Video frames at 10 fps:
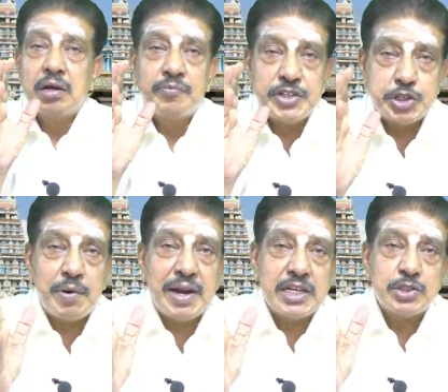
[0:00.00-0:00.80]

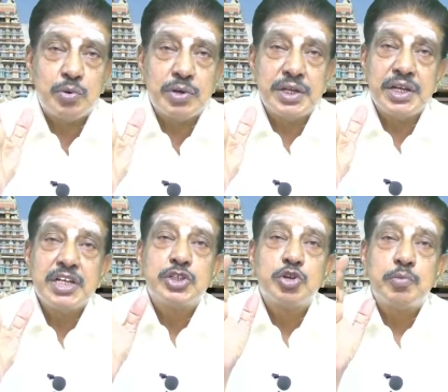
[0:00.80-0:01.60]
visualize one thing,
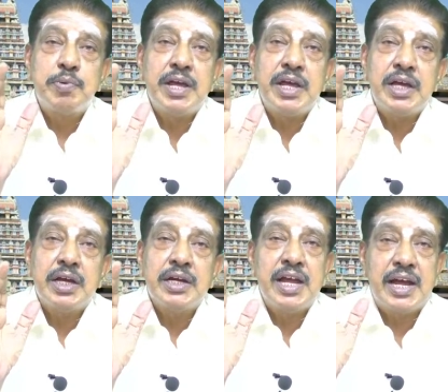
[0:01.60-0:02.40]
it should be
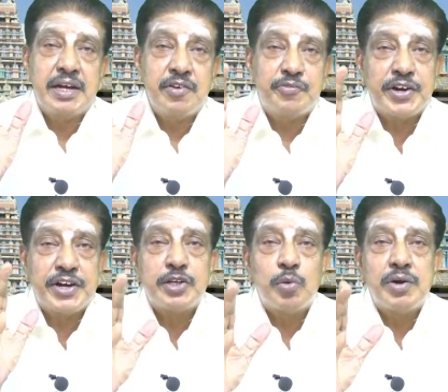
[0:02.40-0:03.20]
a
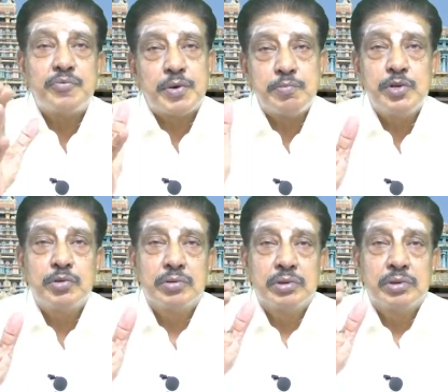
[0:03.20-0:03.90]
different one from you.